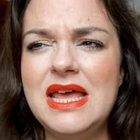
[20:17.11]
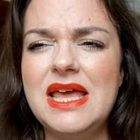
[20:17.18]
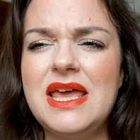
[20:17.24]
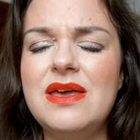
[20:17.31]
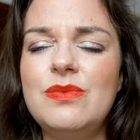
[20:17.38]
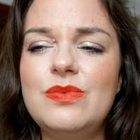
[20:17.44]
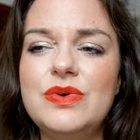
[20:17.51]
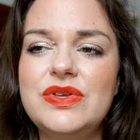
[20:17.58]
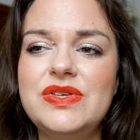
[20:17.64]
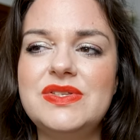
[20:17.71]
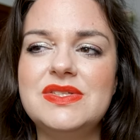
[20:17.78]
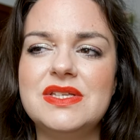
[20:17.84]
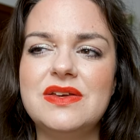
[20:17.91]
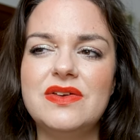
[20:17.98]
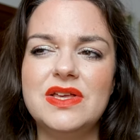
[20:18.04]
It
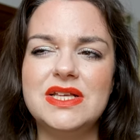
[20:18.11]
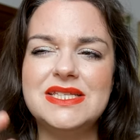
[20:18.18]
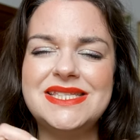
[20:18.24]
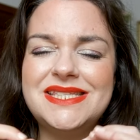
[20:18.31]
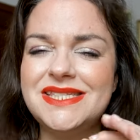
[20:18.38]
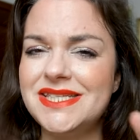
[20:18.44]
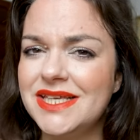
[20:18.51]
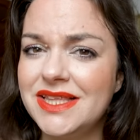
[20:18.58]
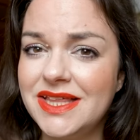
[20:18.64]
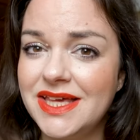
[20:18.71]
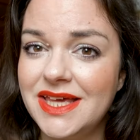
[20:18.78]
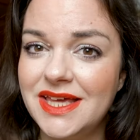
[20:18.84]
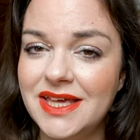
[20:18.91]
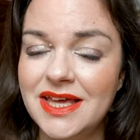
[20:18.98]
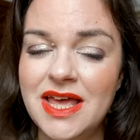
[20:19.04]
was
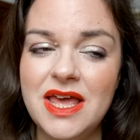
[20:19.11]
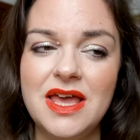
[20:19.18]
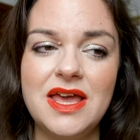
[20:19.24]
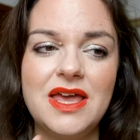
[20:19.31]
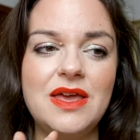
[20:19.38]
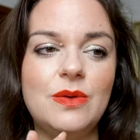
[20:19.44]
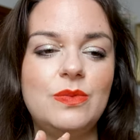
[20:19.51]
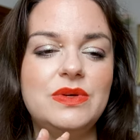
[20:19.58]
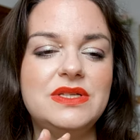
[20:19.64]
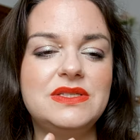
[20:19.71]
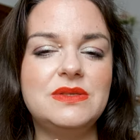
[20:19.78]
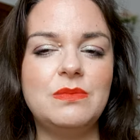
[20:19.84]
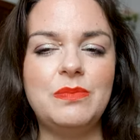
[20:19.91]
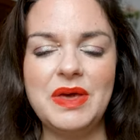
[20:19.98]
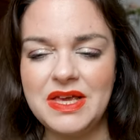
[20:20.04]
silly. It
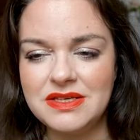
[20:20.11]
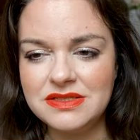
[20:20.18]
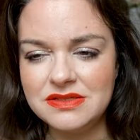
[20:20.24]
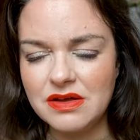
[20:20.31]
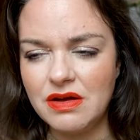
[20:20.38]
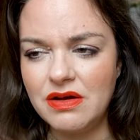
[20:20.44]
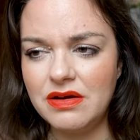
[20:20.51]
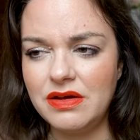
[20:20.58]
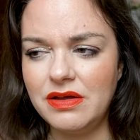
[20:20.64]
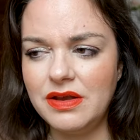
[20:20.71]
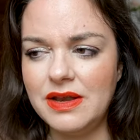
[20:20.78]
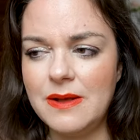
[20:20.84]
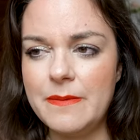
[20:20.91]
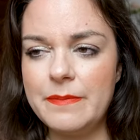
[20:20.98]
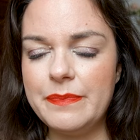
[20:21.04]
was based
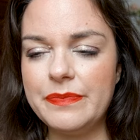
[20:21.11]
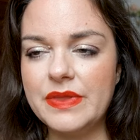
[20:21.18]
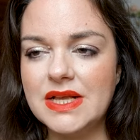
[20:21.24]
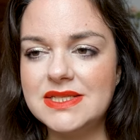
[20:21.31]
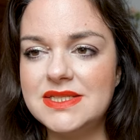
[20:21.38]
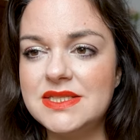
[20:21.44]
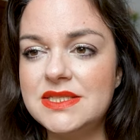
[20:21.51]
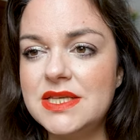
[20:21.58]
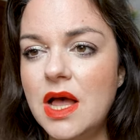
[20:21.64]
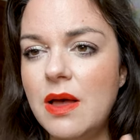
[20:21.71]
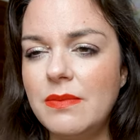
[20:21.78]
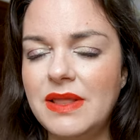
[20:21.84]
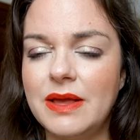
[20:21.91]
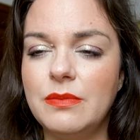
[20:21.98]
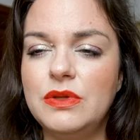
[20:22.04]
on
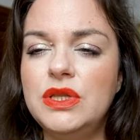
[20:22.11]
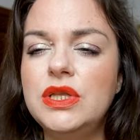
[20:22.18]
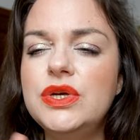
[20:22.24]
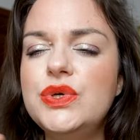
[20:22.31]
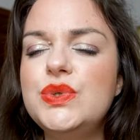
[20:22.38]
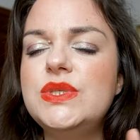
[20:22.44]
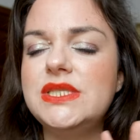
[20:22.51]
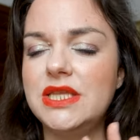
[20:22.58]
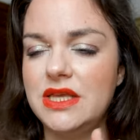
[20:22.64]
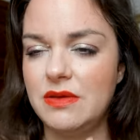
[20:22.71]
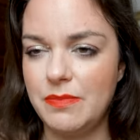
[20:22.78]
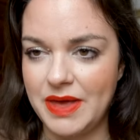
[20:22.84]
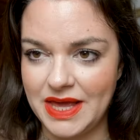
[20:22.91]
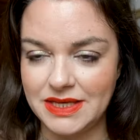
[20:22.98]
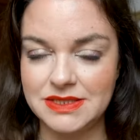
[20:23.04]
some, like loosely
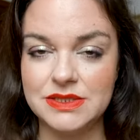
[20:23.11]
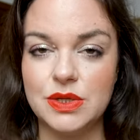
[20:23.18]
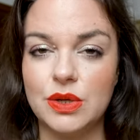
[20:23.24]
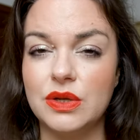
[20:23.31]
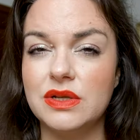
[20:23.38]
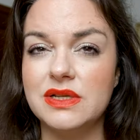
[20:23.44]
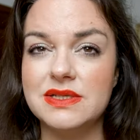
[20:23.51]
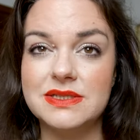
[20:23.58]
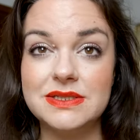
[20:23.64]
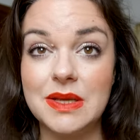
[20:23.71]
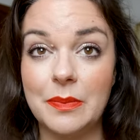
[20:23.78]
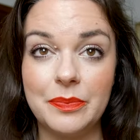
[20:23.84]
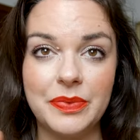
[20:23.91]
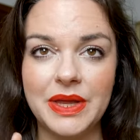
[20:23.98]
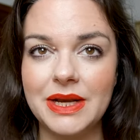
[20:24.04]
based on
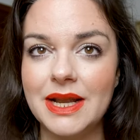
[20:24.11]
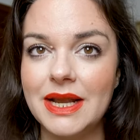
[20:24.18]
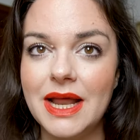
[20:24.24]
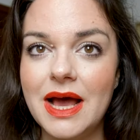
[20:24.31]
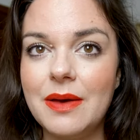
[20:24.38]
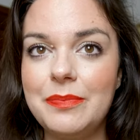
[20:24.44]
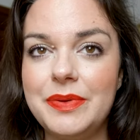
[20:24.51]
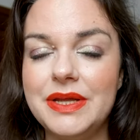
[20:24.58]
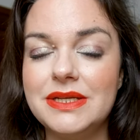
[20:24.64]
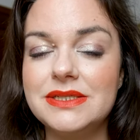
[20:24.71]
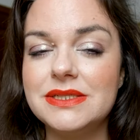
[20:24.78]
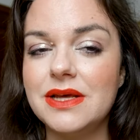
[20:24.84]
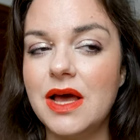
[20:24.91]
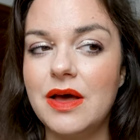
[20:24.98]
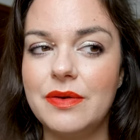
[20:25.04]
something that
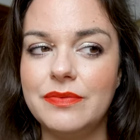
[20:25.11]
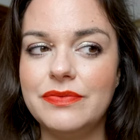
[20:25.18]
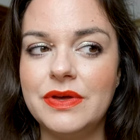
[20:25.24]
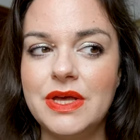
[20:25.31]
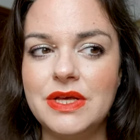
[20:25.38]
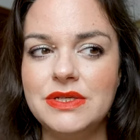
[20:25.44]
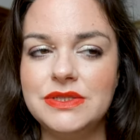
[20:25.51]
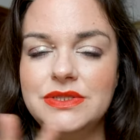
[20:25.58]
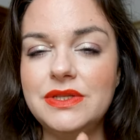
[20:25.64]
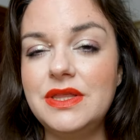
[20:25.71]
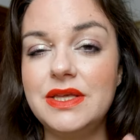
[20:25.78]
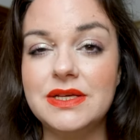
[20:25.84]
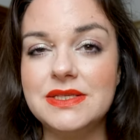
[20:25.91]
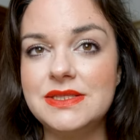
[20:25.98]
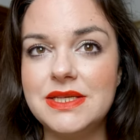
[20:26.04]
happened of to
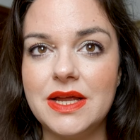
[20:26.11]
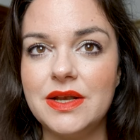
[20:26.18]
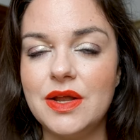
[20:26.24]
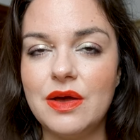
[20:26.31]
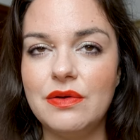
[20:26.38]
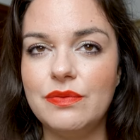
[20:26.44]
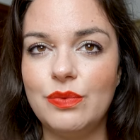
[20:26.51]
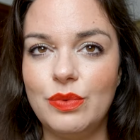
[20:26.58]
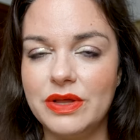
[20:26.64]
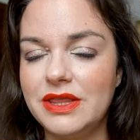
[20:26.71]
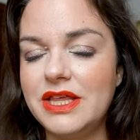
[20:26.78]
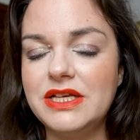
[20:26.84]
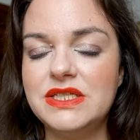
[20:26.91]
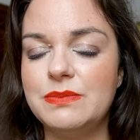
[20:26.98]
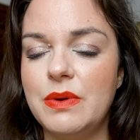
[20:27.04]
the extent of what
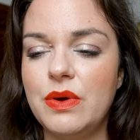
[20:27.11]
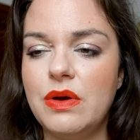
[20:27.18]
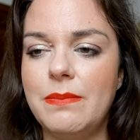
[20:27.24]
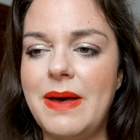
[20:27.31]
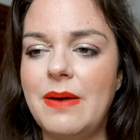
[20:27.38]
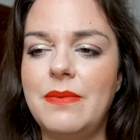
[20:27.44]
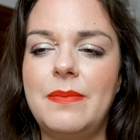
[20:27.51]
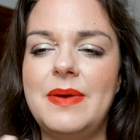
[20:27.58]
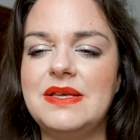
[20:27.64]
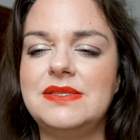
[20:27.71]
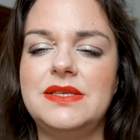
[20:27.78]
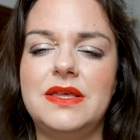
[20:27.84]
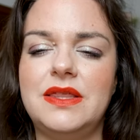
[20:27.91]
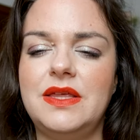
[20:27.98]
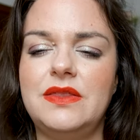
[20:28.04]
they spoke about, but
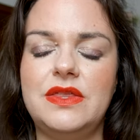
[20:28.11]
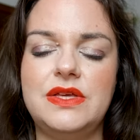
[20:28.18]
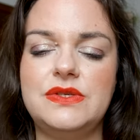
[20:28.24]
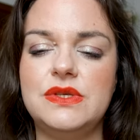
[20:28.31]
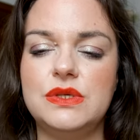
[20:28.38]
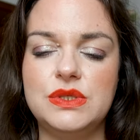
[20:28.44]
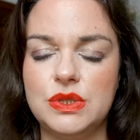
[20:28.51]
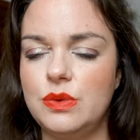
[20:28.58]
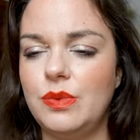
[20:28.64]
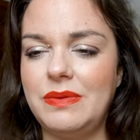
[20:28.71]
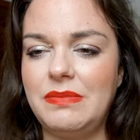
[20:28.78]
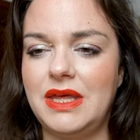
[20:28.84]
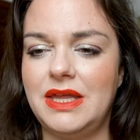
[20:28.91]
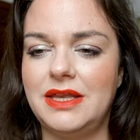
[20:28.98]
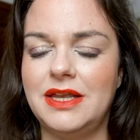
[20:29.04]
basically these two
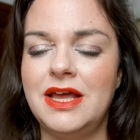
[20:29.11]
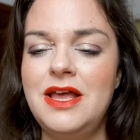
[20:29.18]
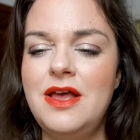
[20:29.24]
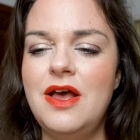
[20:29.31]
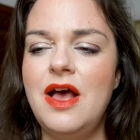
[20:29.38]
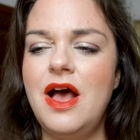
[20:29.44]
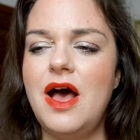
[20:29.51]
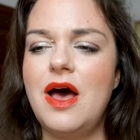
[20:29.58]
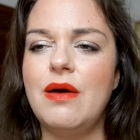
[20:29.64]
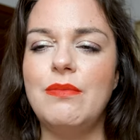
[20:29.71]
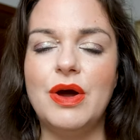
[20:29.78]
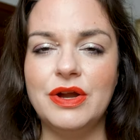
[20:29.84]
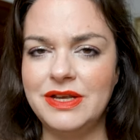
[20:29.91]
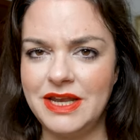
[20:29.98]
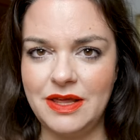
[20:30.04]
women um,
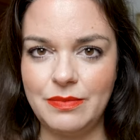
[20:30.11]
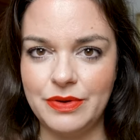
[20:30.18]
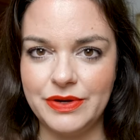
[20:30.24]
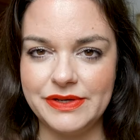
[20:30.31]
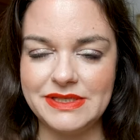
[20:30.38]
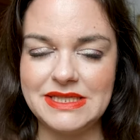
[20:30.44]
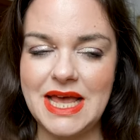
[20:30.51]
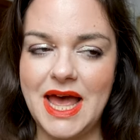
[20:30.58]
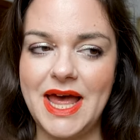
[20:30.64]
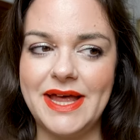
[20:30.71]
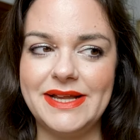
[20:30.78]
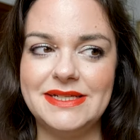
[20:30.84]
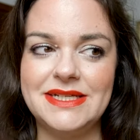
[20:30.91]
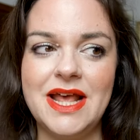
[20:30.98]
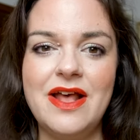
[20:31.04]
are neighbors
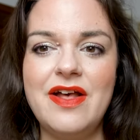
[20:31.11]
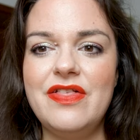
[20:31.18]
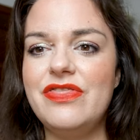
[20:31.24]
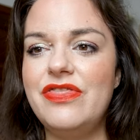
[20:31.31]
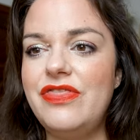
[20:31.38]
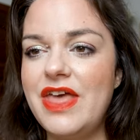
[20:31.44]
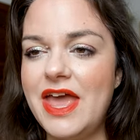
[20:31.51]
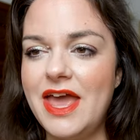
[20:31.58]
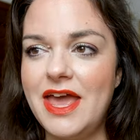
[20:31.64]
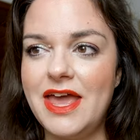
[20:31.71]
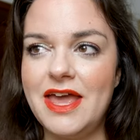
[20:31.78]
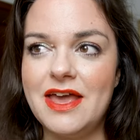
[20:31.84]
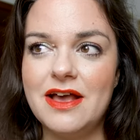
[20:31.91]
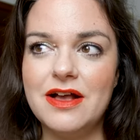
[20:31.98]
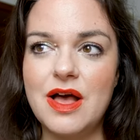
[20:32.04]
and
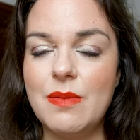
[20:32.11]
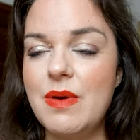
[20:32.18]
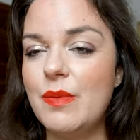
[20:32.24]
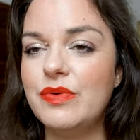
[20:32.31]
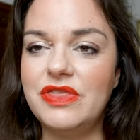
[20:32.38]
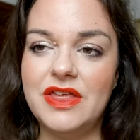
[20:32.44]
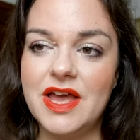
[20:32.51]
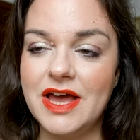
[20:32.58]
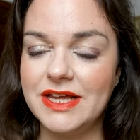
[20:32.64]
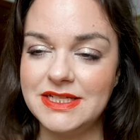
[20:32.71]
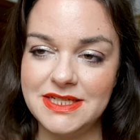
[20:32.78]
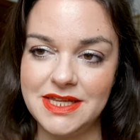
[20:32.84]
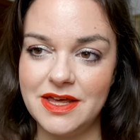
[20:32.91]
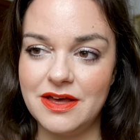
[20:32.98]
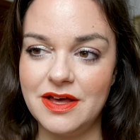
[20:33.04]
they come up with the
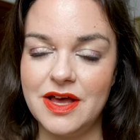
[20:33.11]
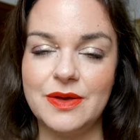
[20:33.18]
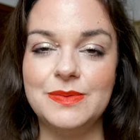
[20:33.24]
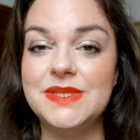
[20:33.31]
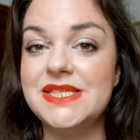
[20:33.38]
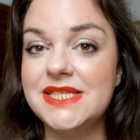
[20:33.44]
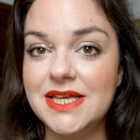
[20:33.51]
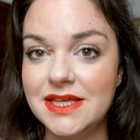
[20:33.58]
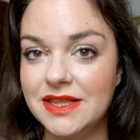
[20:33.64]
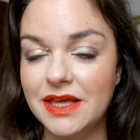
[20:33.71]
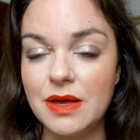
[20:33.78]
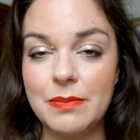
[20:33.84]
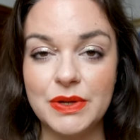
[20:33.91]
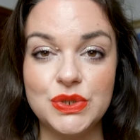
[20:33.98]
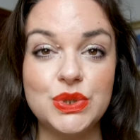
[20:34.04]
idea of
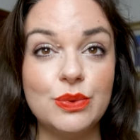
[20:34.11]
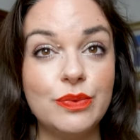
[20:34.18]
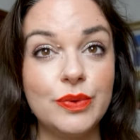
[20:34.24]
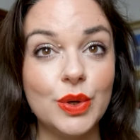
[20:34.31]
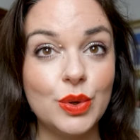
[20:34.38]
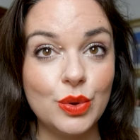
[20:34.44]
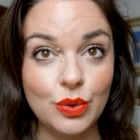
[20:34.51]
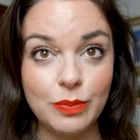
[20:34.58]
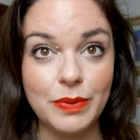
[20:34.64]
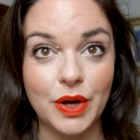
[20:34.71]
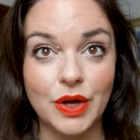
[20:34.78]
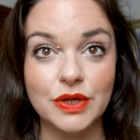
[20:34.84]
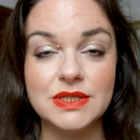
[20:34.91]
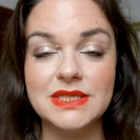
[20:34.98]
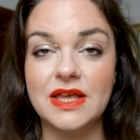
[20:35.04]
stealing a bunch of
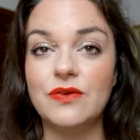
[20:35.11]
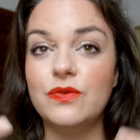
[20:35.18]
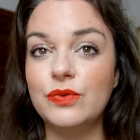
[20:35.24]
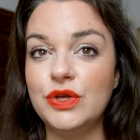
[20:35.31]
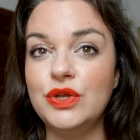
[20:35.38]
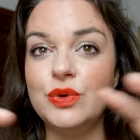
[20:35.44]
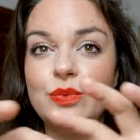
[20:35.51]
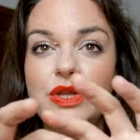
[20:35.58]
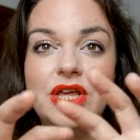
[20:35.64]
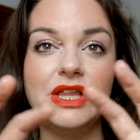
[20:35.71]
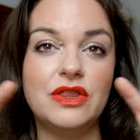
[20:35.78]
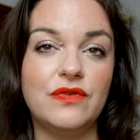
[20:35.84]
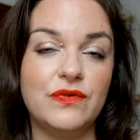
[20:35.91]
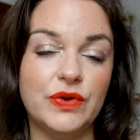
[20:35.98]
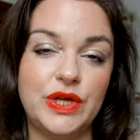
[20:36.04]
coupons, like you know when you
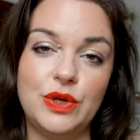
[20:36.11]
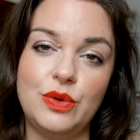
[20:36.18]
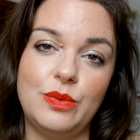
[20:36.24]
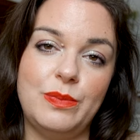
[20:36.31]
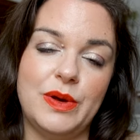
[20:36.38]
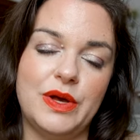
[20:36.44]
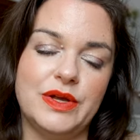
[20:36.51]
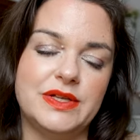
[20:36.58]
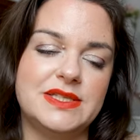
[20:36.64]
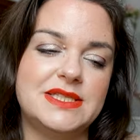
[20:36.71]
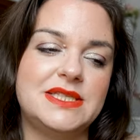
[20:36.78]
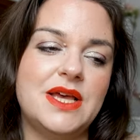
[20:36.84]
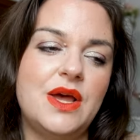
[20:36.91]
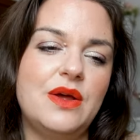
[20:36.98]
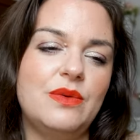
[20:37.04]
get the free
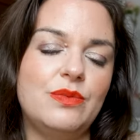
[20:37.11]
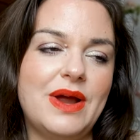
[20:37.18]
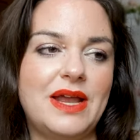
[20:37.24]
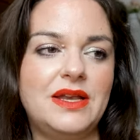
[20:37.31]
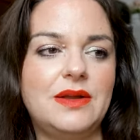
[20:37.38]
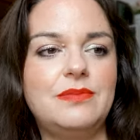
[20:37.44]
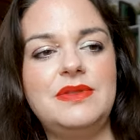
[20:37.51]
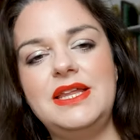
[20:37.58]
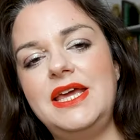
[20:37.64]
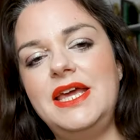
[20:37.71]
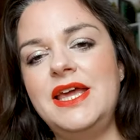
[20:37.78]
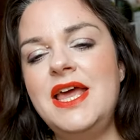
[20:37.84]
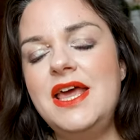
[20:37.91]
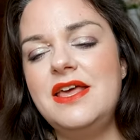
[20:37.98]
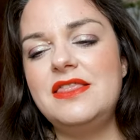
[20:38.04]
coupons
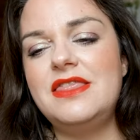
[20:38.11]
randomly.